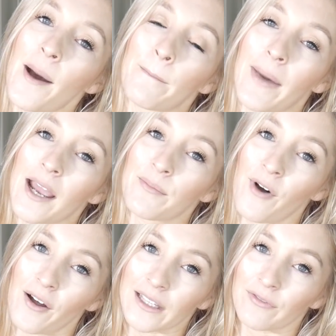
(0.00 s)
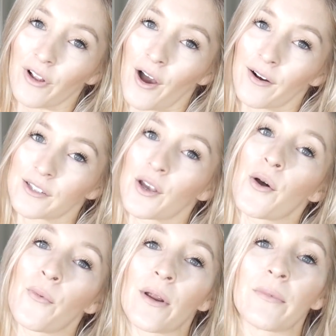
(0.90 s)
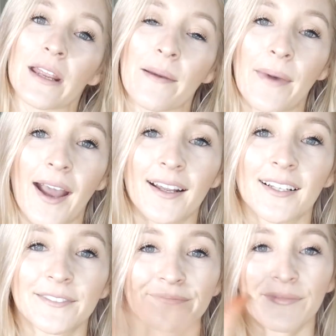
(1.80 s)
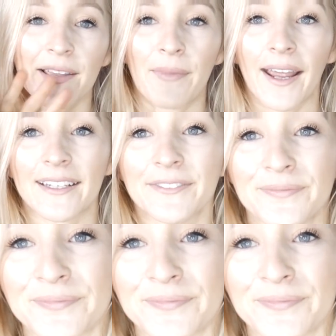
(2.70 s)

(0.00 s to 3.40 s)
my Bali vlogs when we get back. Bye.